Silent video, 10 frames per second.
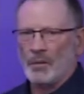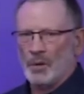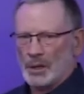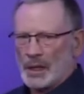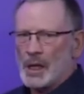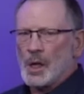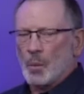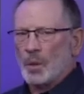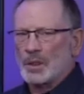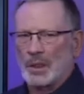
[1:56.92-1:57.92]
really,
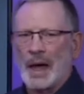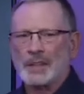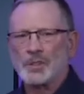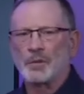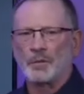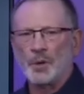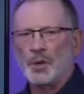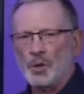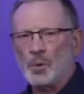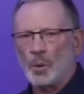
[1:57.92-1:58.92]
with lots of
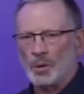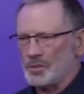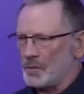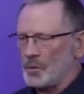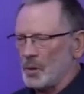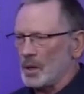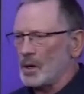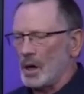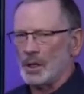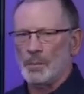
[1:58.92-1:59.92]
renewals, if you want to
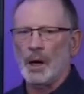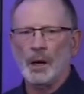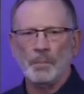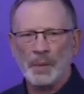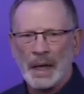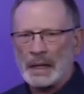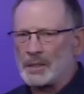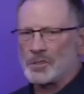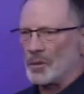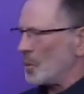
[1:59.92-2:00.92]
call them
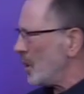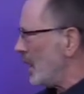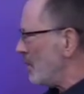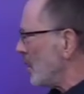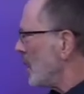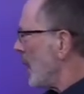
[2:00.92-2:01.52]
updates or whatever,